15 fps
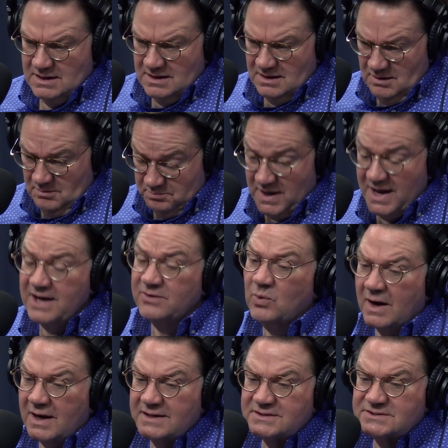
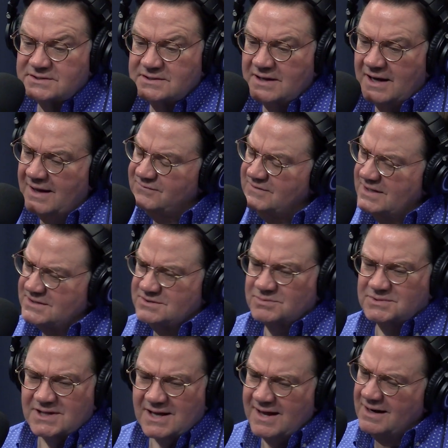Band-wise, I've got some
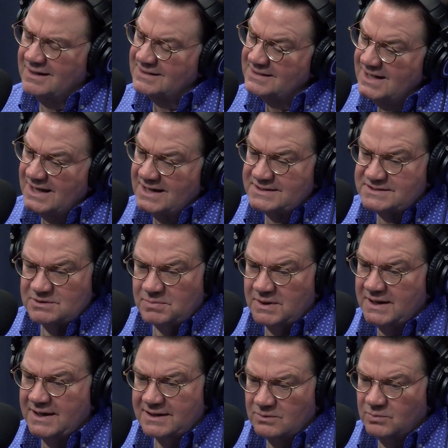talented guys in the
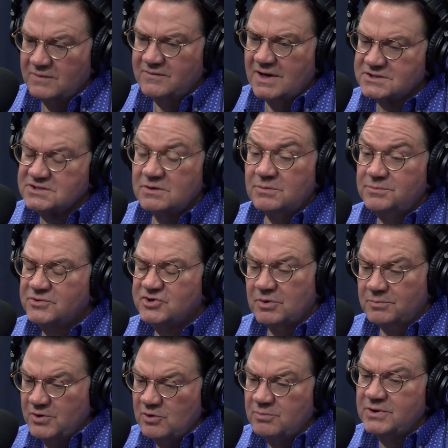band, and we've got some
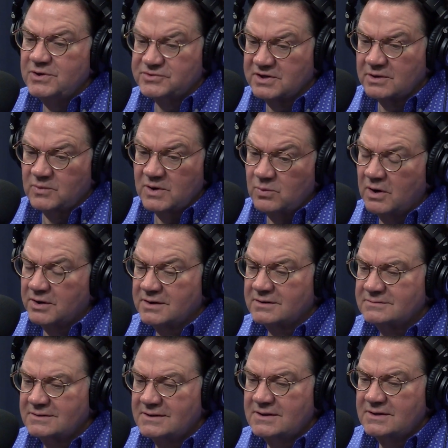new music we want to
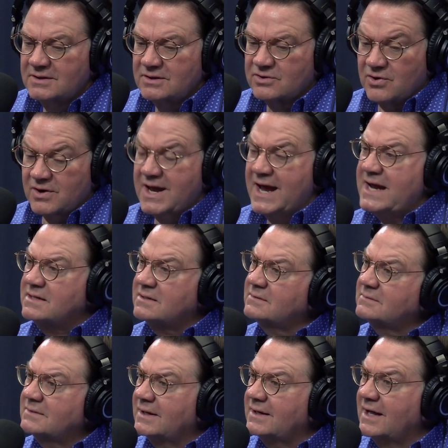create
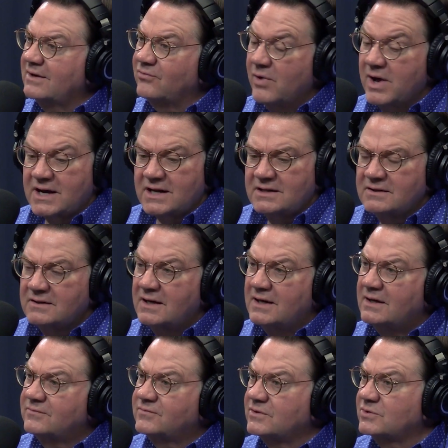and have ready
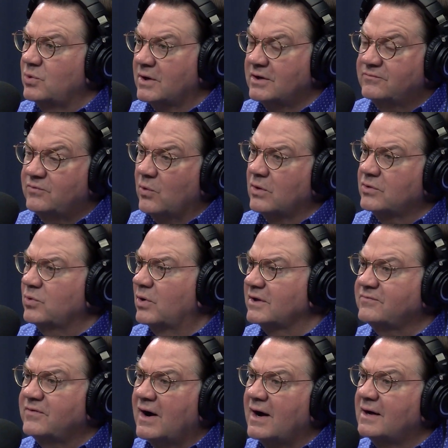for 24 and
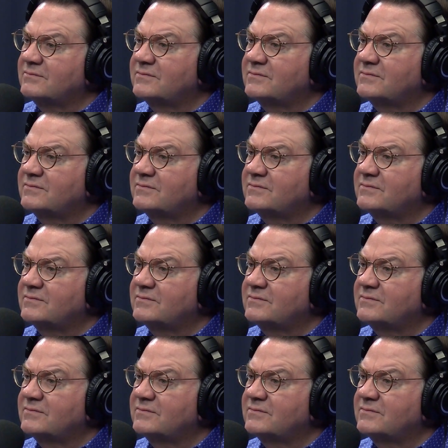25.